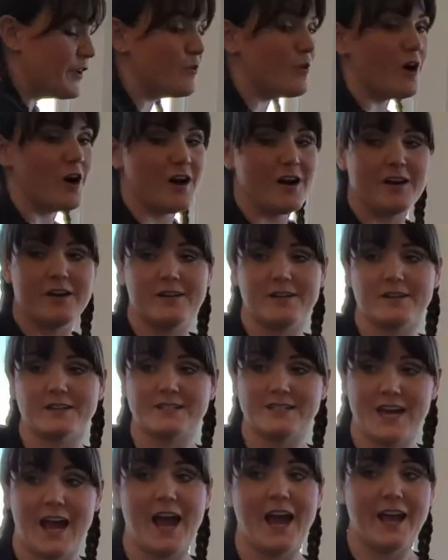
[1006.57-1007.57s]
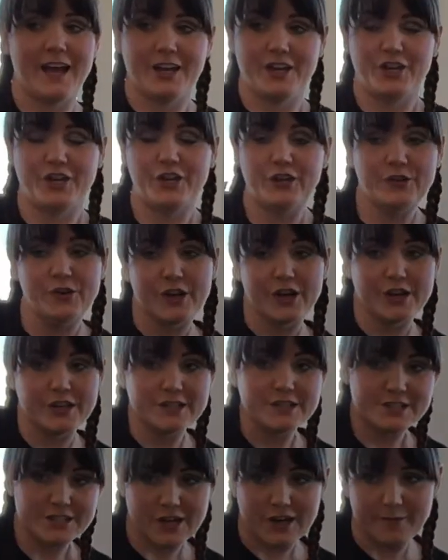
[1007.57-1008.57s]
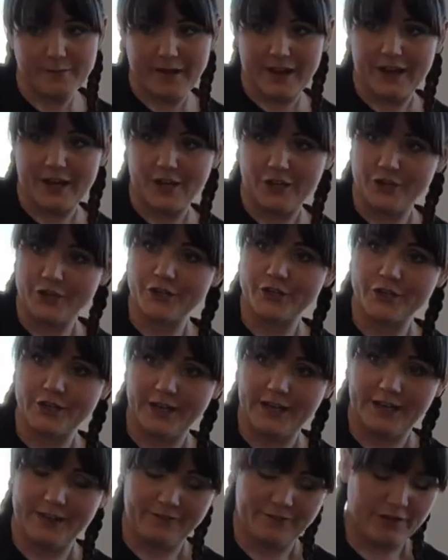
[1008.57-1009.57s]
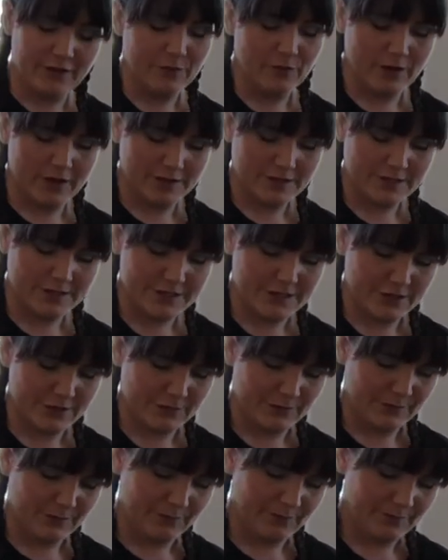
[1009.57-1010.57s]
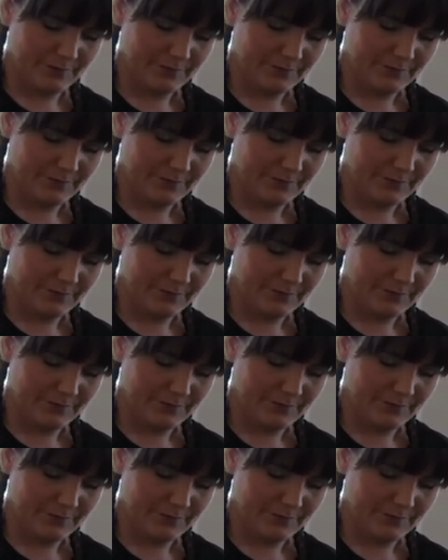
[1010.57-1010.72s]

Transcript: you are done, you could start making your green if you want to.